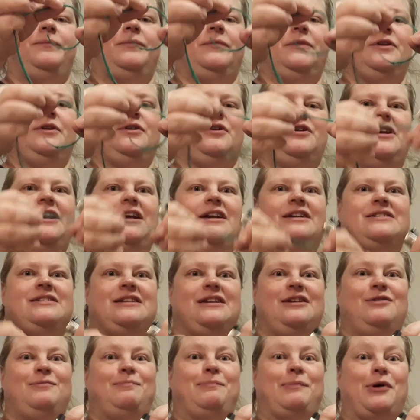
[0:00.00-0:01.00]
You can
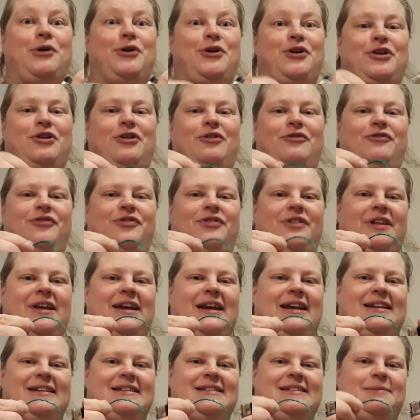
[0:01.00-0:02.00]
actually burn off the
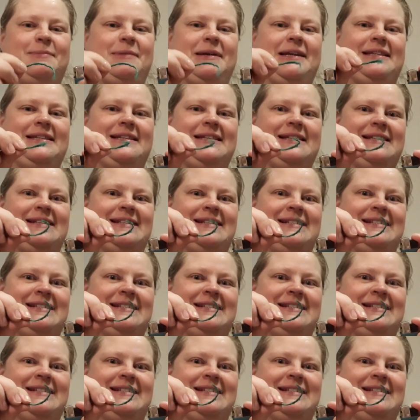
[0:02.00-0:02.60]
ends a bit.